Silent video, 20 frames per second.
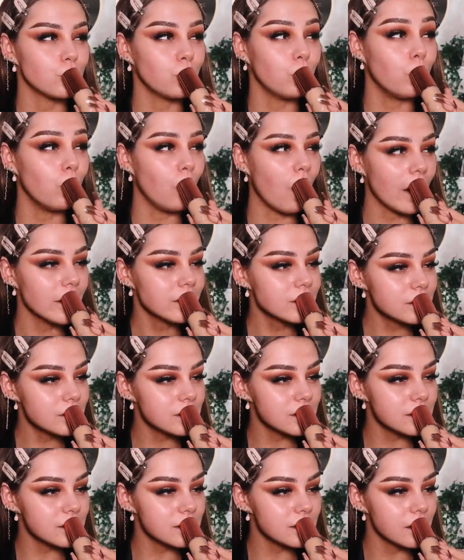
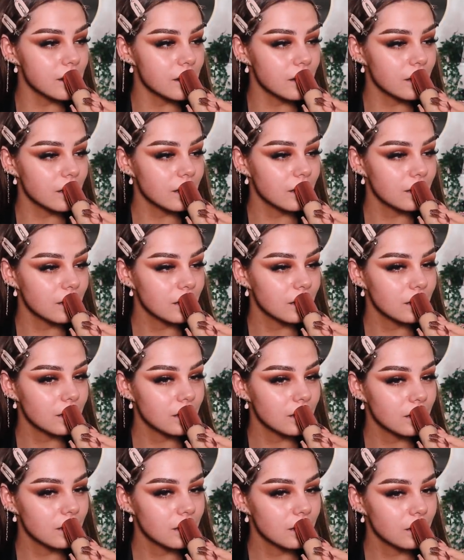once.
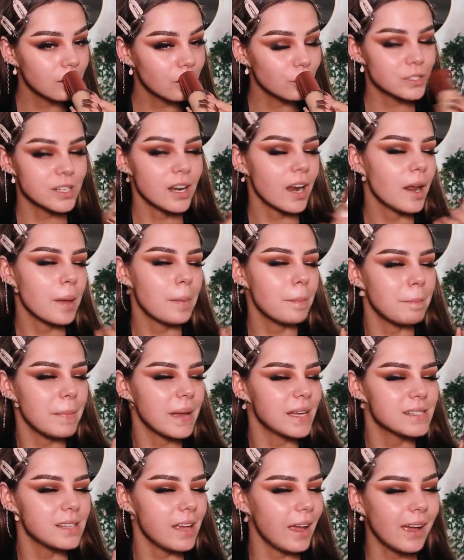Or did I
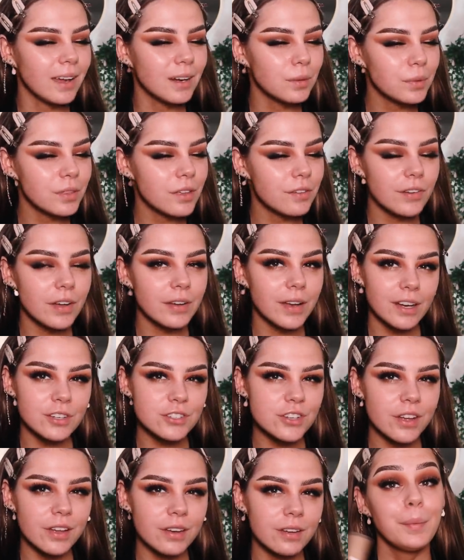mix it in with a
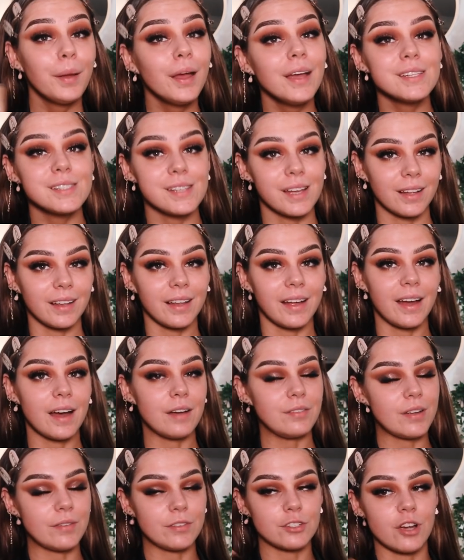foundation? Basically,
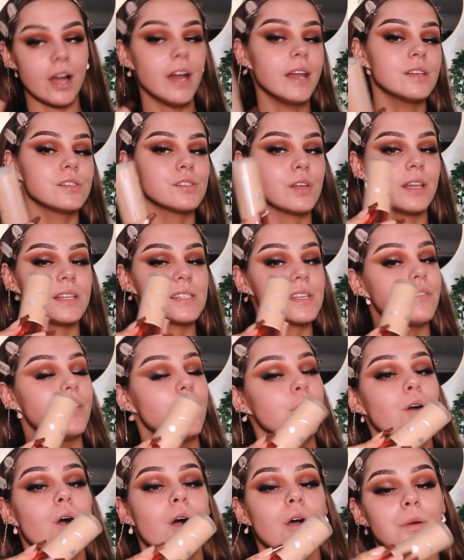I've never tried it, so let's give
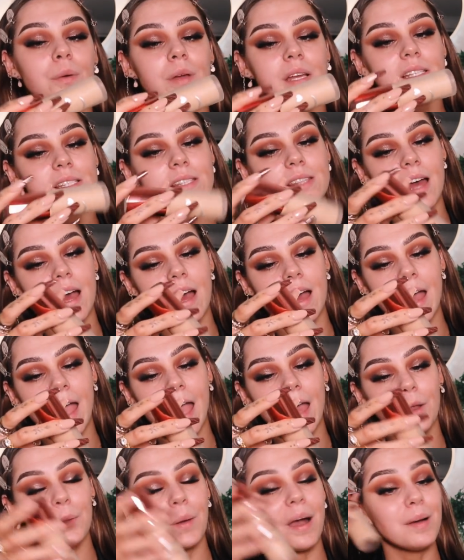it a go. It's their
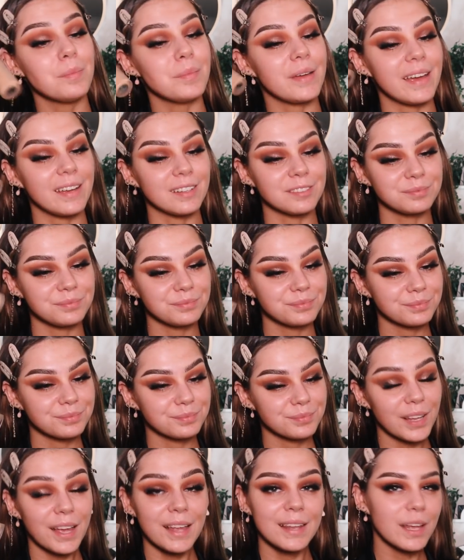Hello Happy
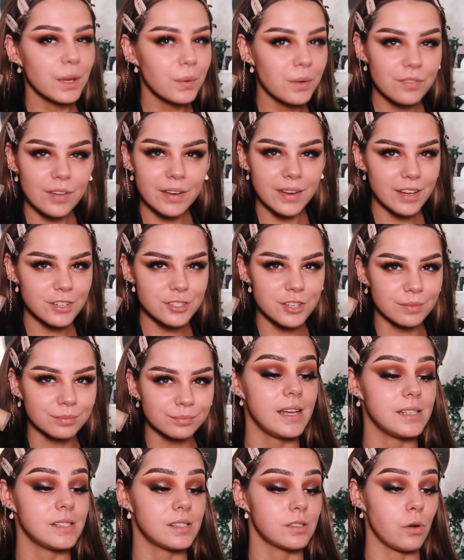liquid foundation.
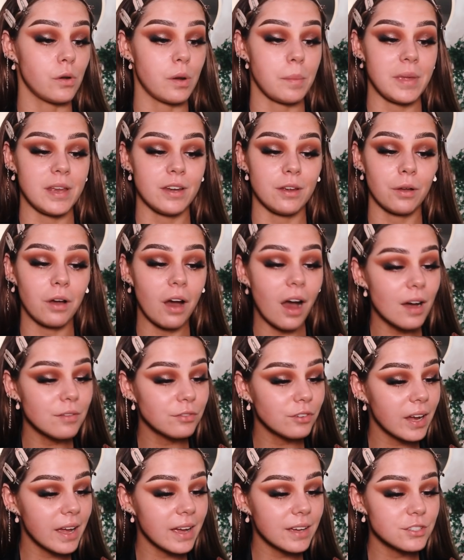It's got a medium
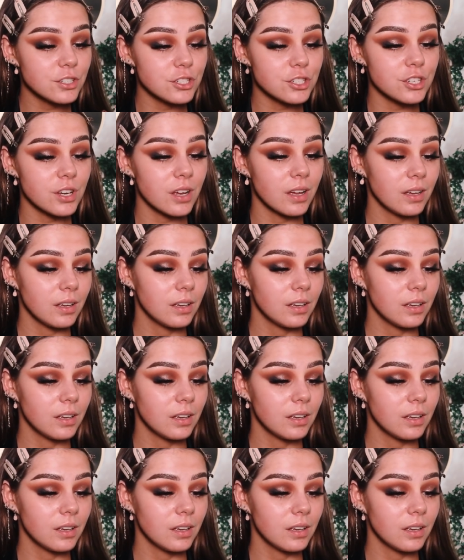coverage,